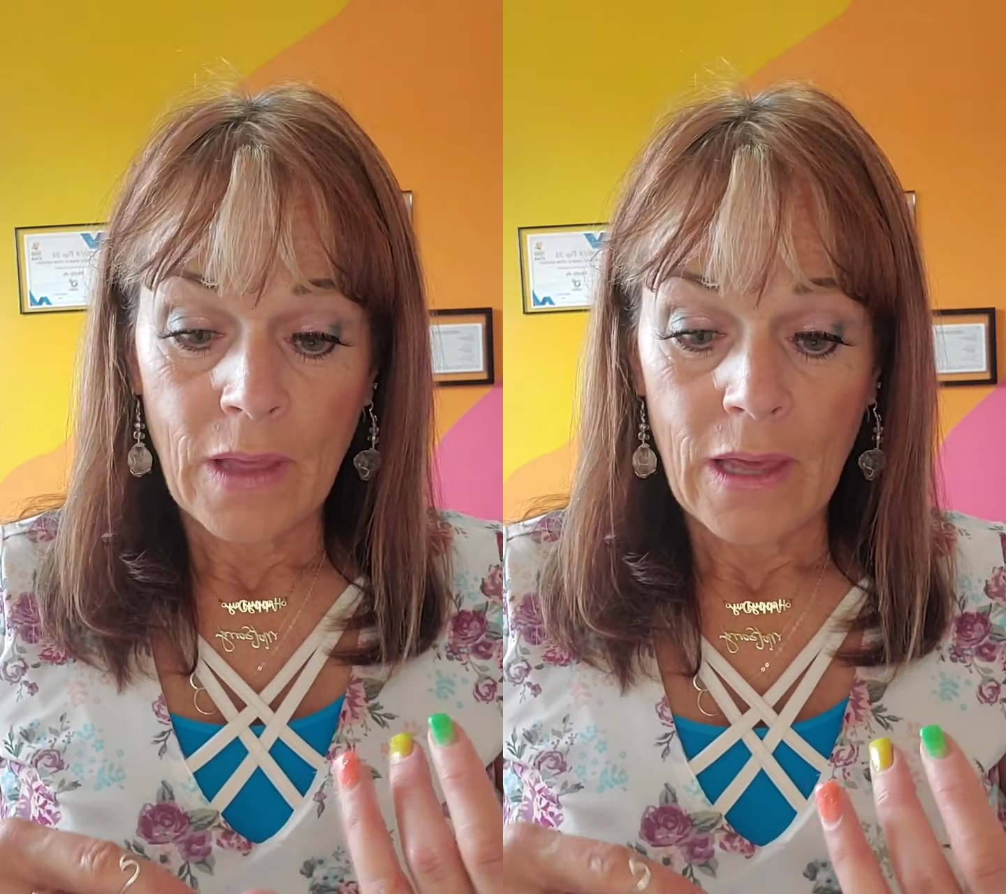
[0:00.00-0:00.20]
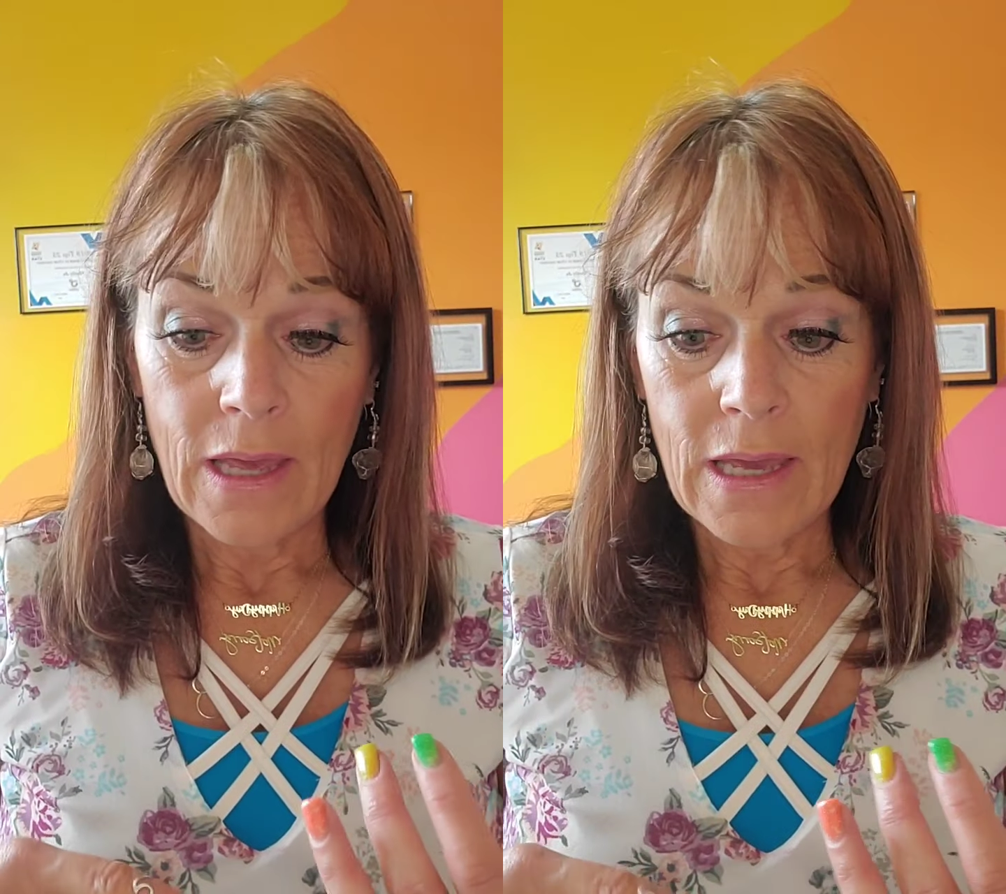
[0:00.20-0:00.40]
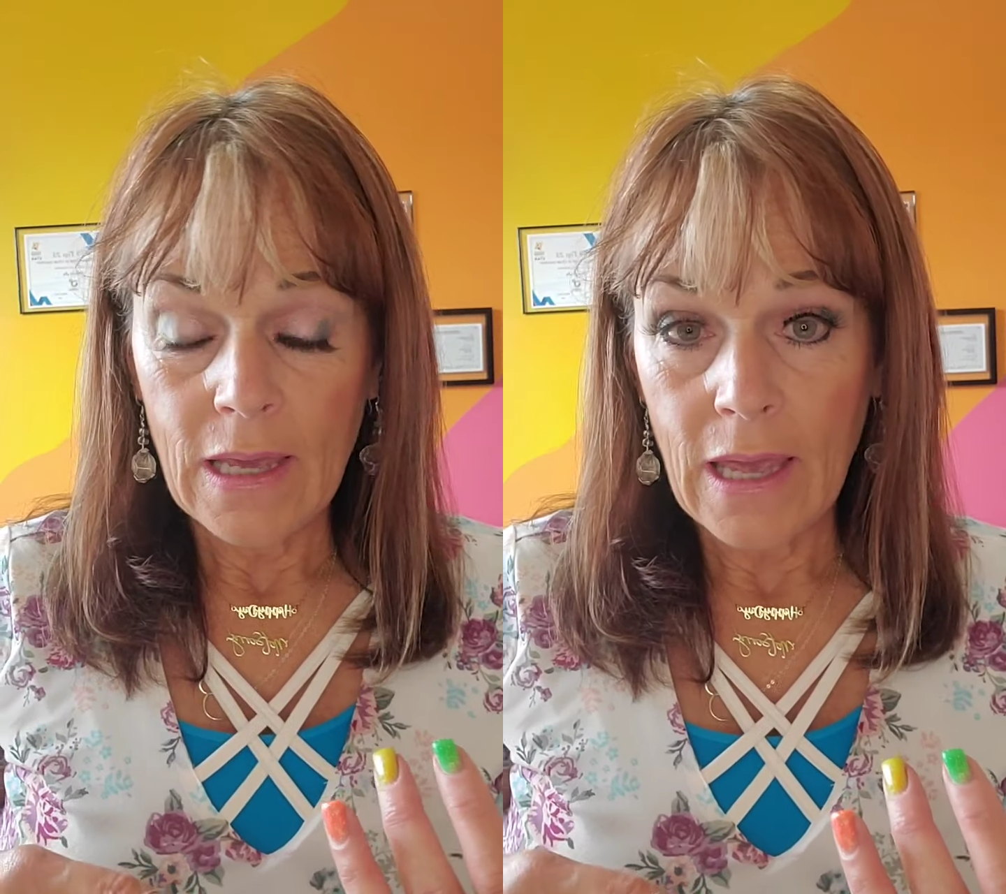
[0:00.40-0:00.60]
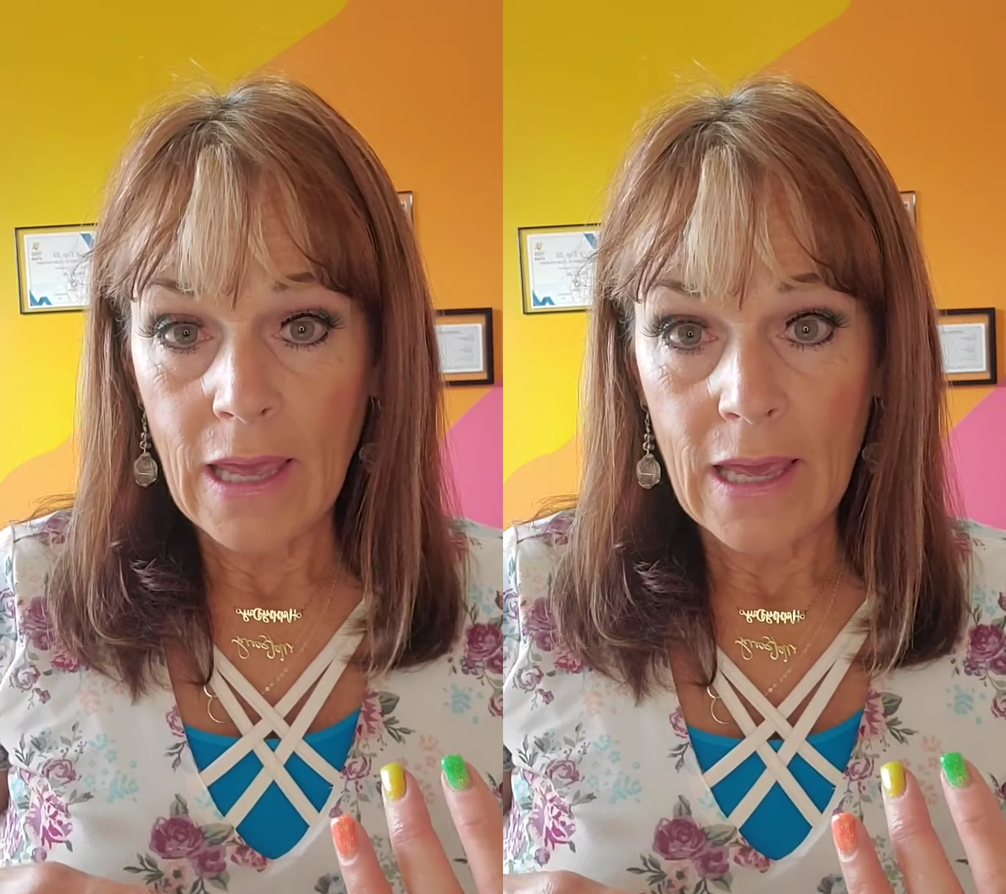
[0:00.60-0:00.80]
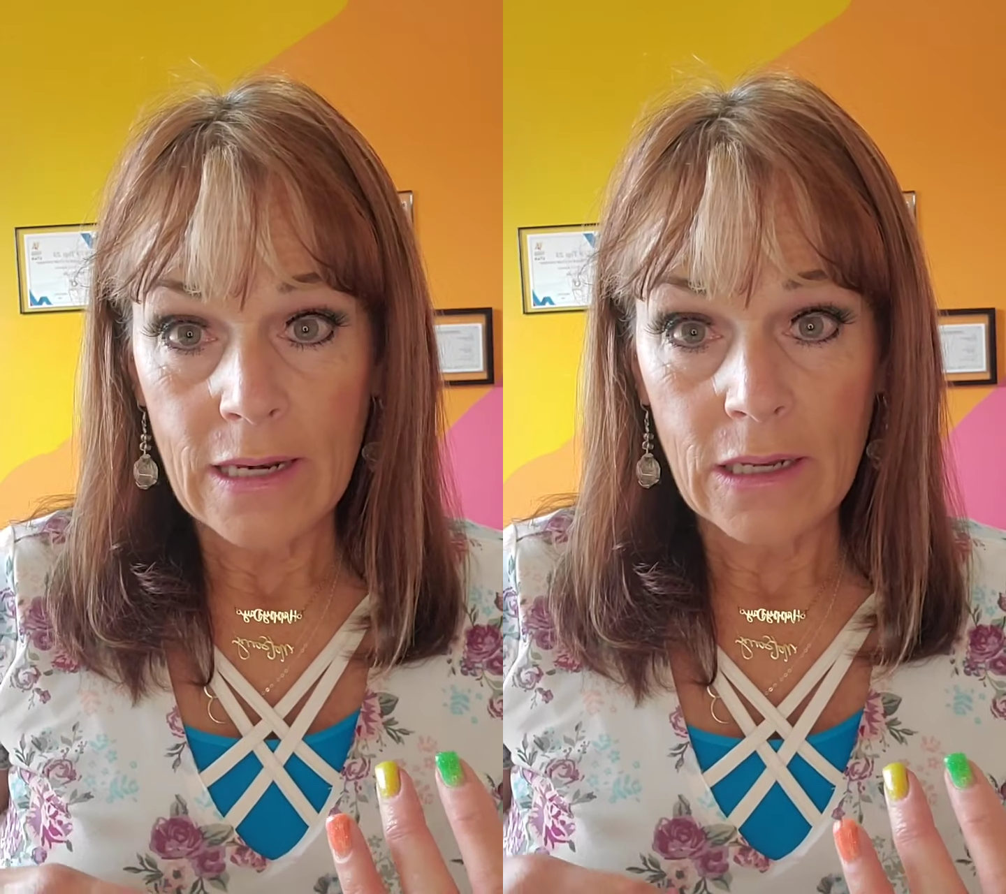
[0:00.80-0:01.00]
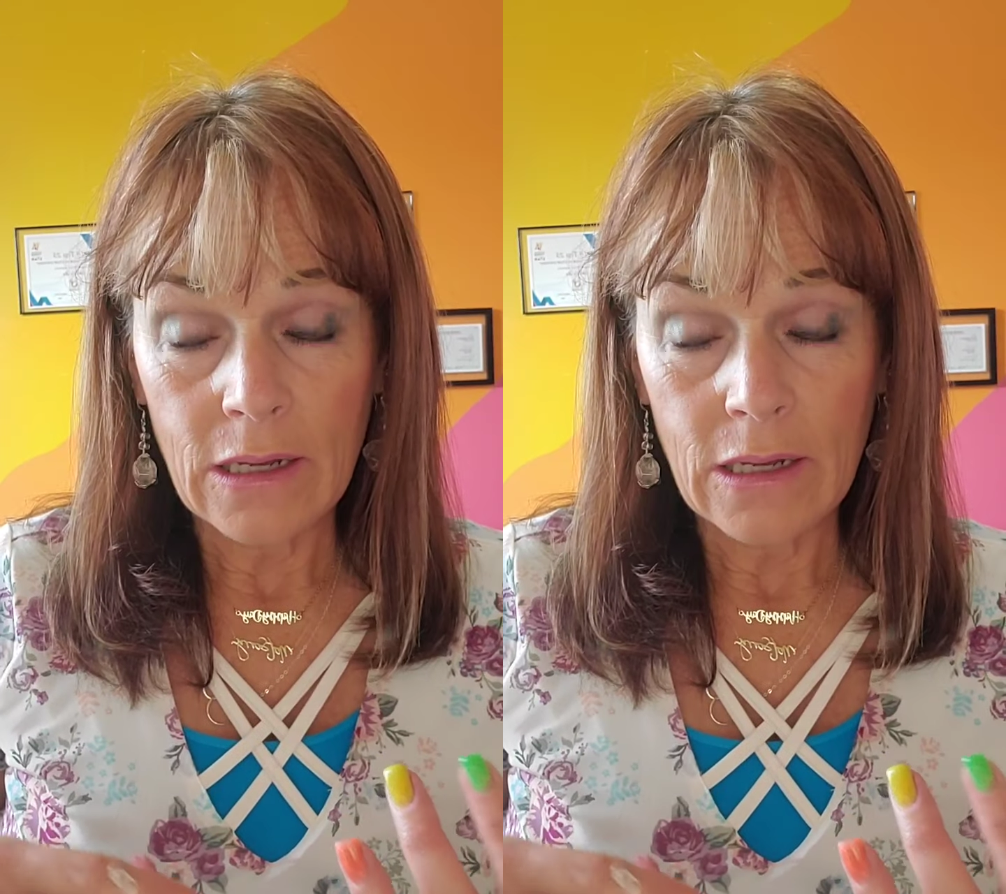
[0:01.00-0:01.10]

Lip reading: it can